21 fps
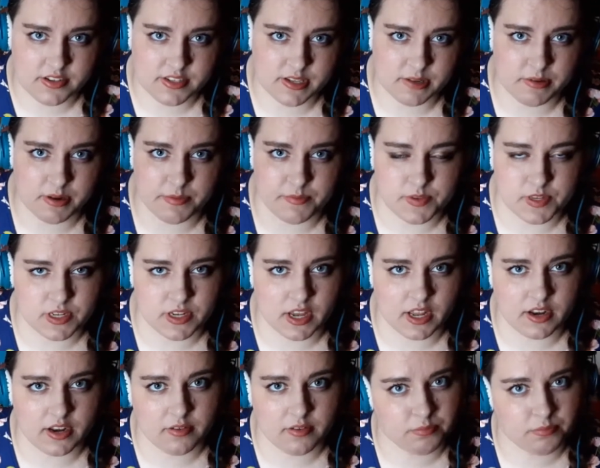Sometimes you
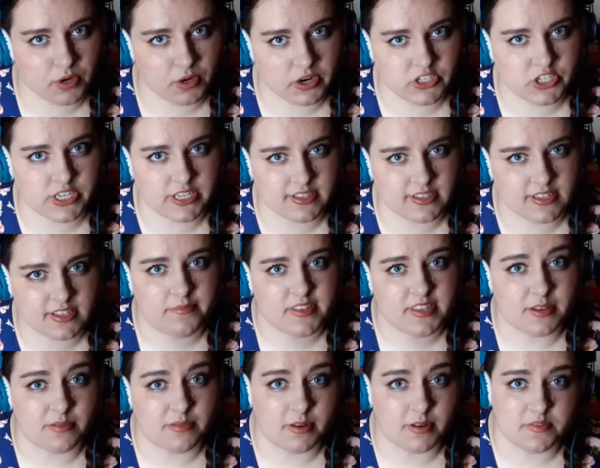get brushes,
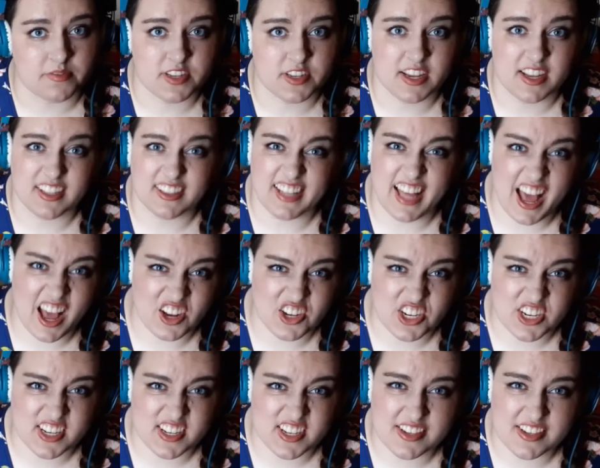sometimes you get
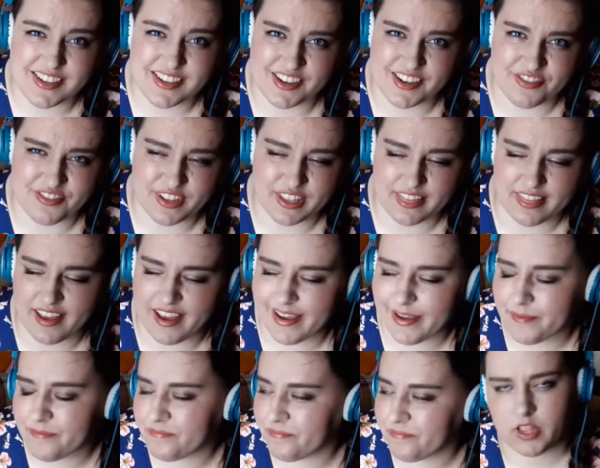lashes, stuff like
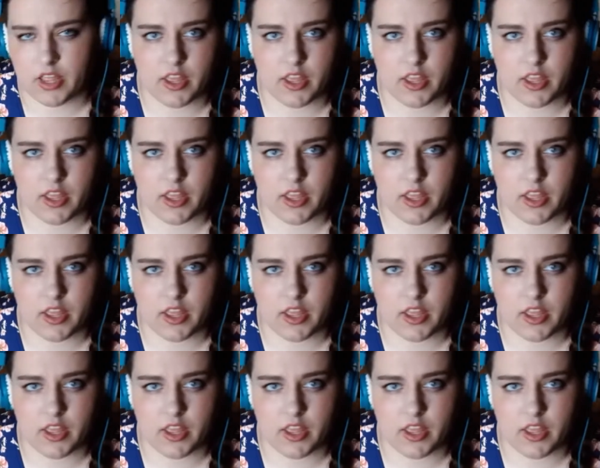that.